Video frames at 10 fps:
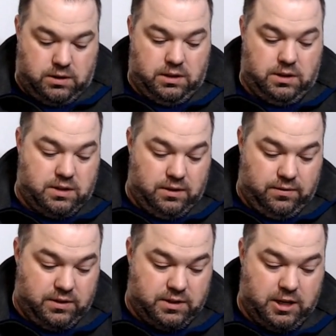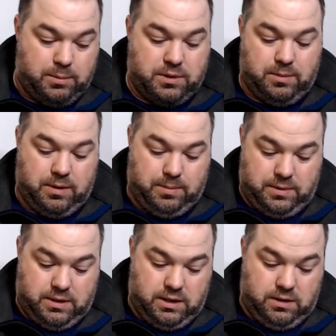let's see if this keeps them up
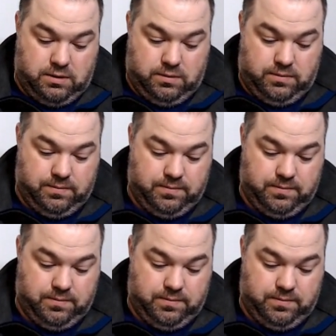and down.